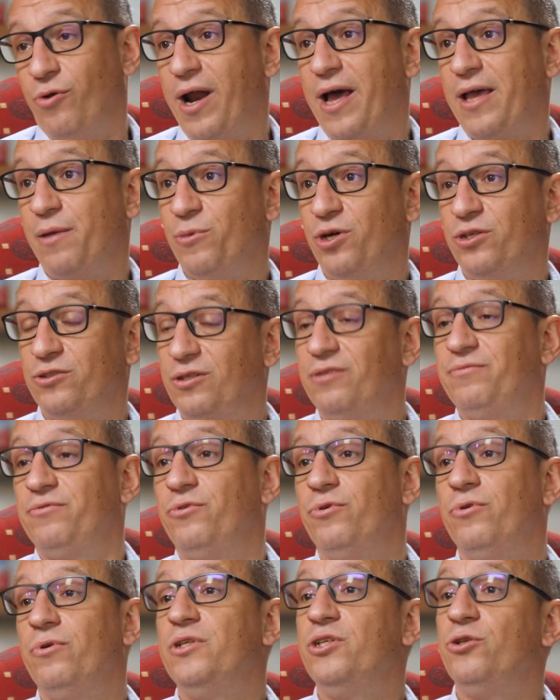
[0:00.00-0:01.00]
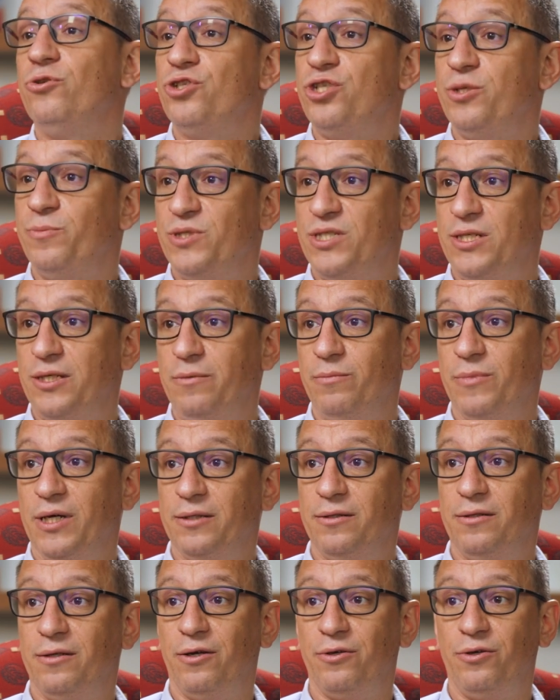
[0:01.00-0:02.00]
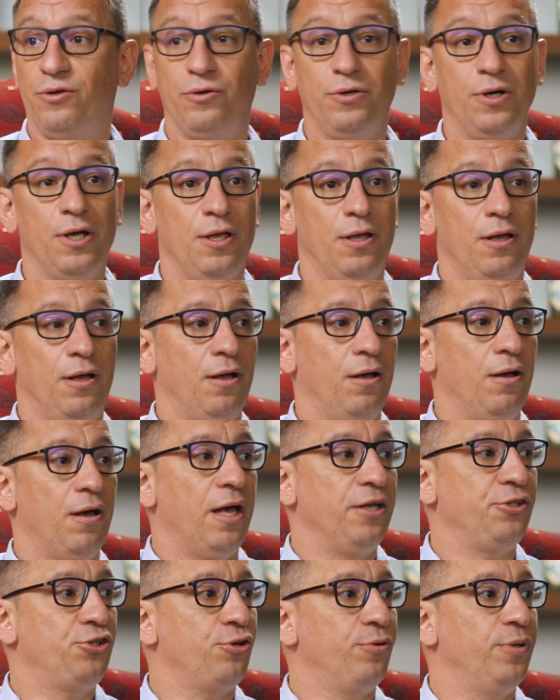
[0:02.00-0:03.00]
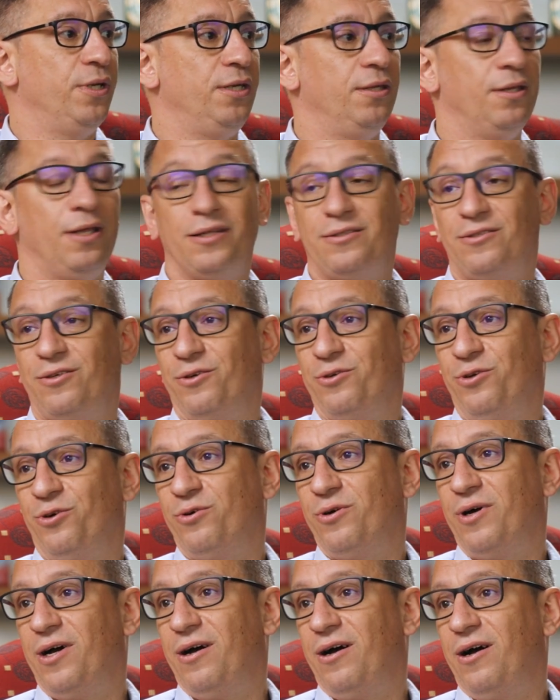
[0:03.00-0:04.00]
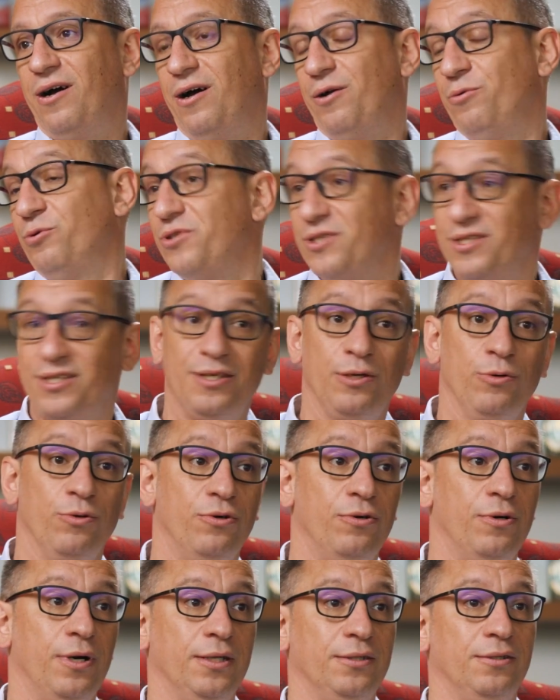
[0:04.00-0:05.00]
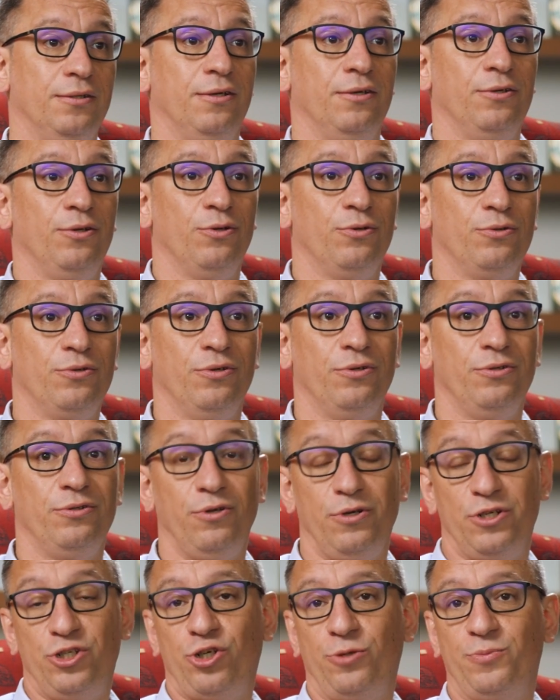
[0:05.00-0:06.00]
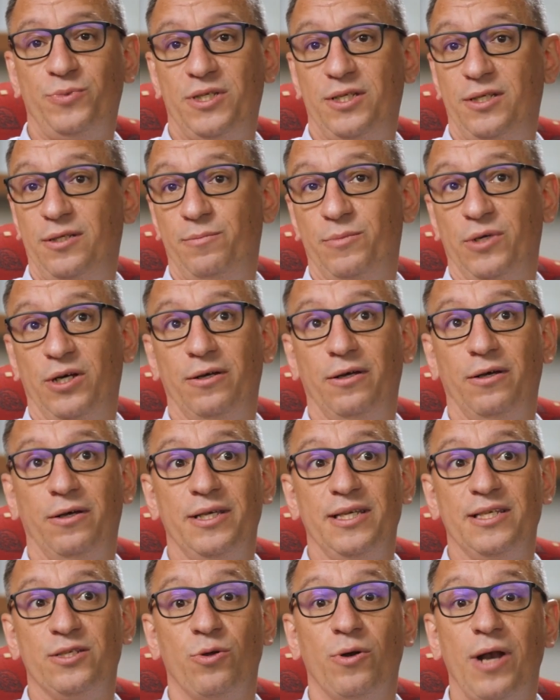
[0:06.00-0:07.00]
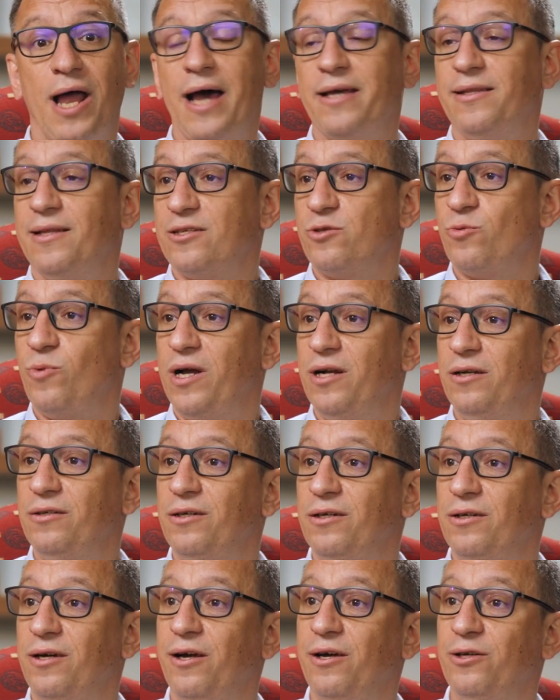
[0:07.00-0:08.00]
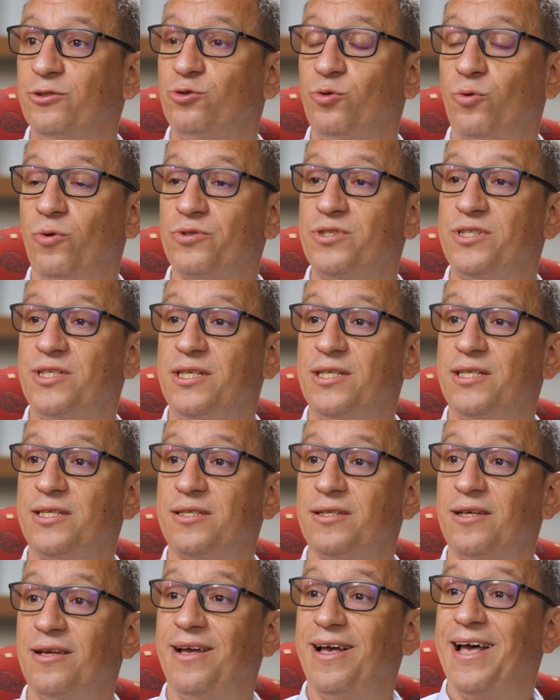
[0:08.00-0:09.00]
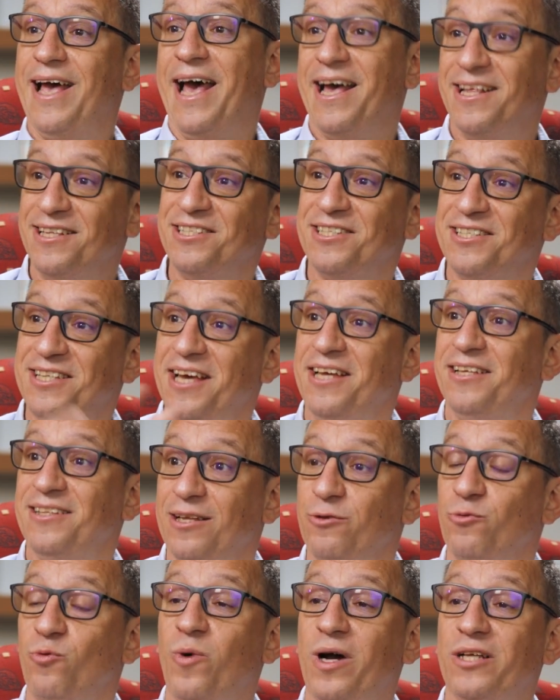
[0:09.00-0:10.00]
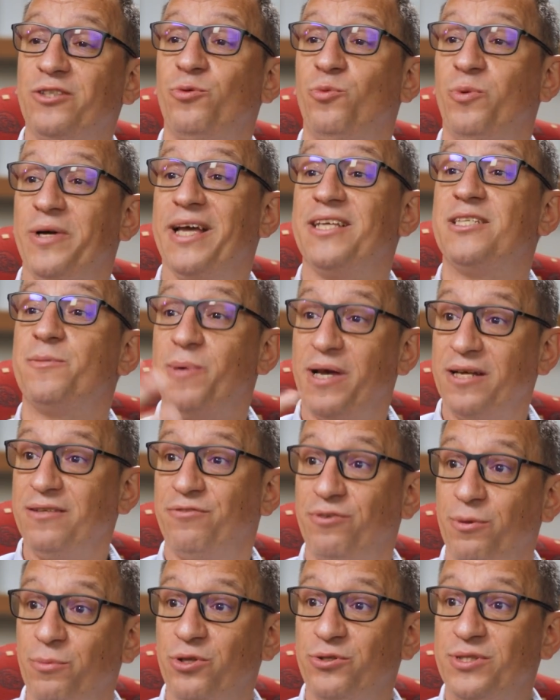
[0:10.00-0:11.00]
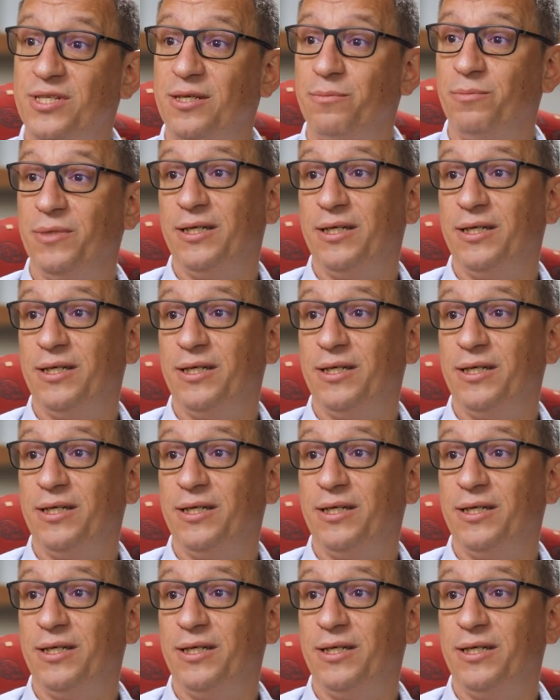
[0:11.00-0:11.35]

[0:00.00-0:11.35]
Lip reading: alignment of the leadership team and ensuring that our CEO and the leadership team is aligned as well towards this end state and what we expect from the team.